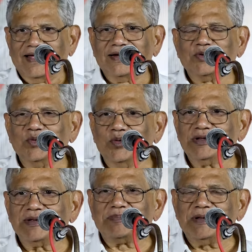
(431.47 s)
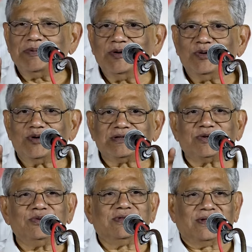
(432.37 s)
And who were the people who
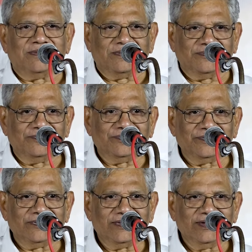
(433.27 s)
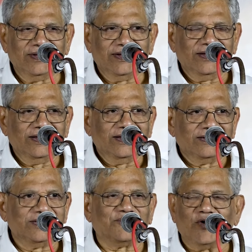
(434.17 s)
rescued them?
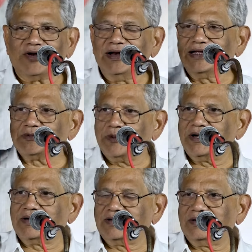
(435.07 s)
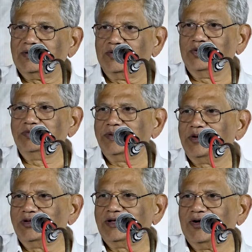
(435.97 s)
The foreign expert whom the
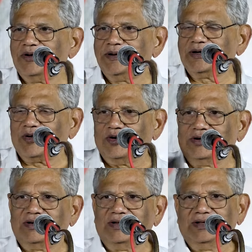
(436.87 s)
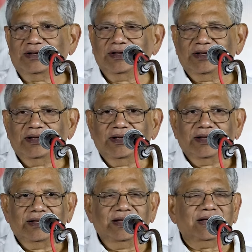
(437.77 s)
Modi government called,
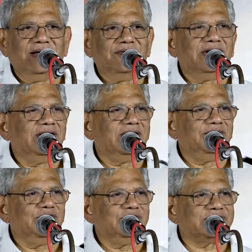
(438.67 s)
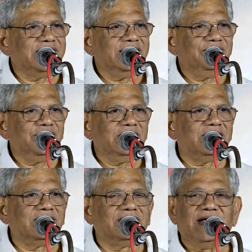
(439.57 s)
he gave an interview
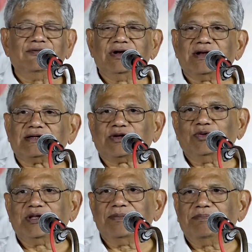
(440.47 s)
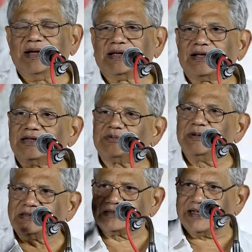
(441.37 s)
saying they will rescue them by
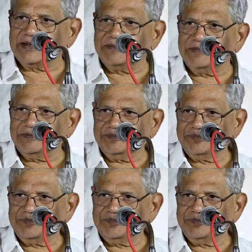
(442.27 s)
Christmas time.